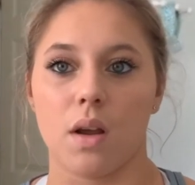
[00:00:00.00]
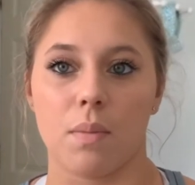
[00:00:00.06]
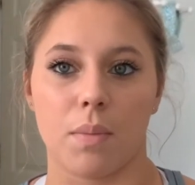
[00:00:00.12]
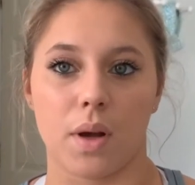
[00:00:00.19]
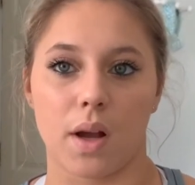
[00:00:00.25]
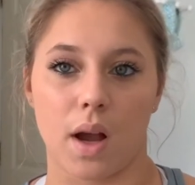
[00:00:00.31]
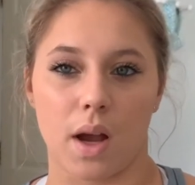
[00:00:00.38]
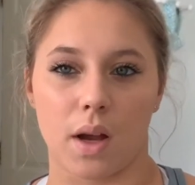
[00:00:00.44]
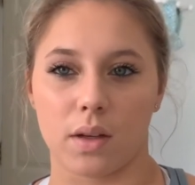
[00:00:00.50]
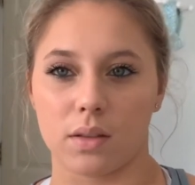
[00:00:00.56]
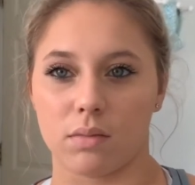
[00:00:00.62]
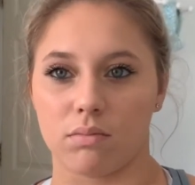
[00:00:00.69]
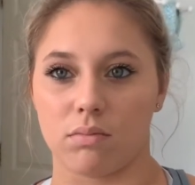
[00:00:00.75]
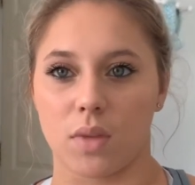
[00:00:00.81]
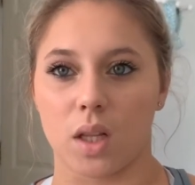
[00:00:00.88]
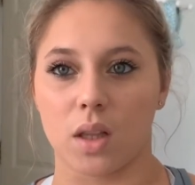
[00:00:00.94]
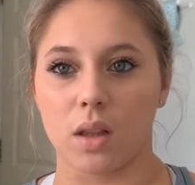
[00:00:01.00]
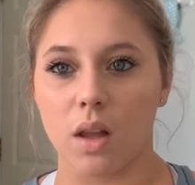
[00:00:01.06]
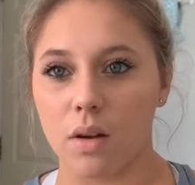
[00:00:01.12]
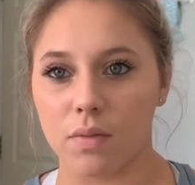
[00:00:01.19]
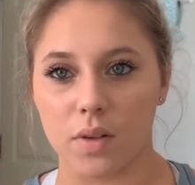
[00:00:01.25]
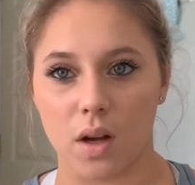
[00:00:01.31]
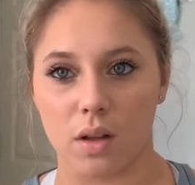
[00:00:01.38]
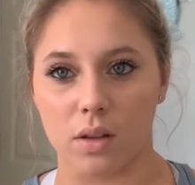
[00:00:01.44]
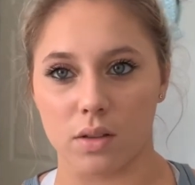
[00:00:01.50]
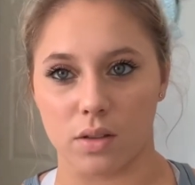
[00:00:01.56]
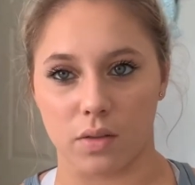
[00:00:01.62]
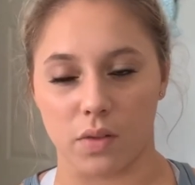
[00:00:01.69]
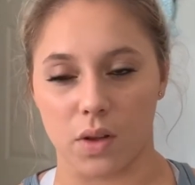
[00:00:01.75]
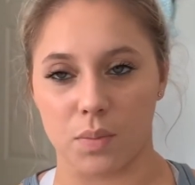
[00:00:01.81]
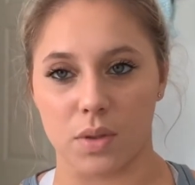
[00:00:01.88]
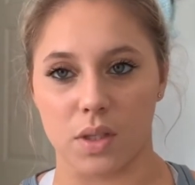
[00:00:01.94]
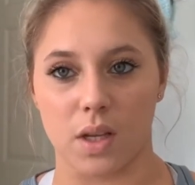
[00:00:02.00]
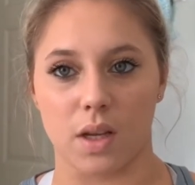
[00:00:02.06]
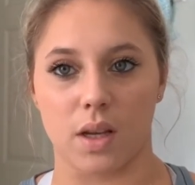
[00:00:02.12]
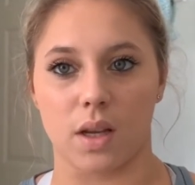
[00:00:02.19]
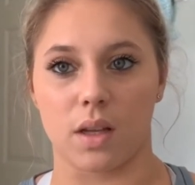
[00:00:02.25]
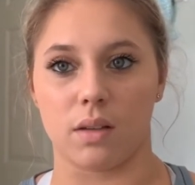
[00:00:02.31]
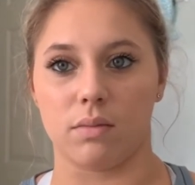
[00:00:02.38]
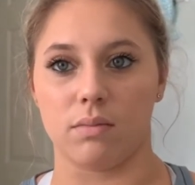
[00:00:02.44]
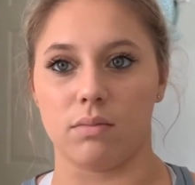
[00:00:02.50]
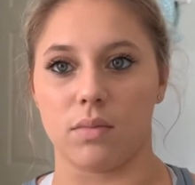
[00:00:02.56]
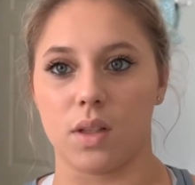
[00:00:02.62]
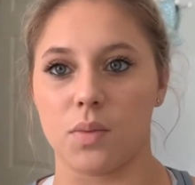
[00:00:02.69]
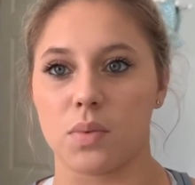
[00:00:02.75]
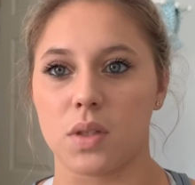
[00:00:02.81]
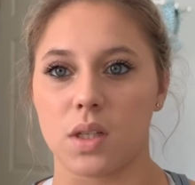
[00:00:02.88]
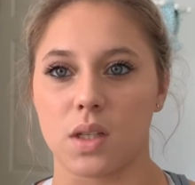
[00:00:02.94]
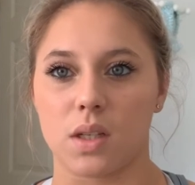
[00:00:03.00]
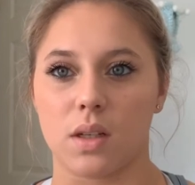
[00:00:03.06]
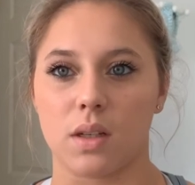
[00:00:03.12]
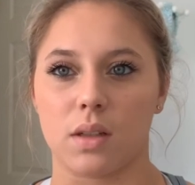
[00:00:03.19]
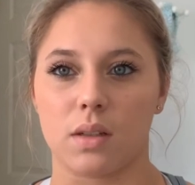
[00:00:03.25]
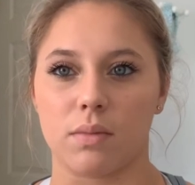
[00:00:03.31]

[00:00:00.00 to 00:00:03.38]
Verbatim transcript: but I love the colors of lipstick and lipstick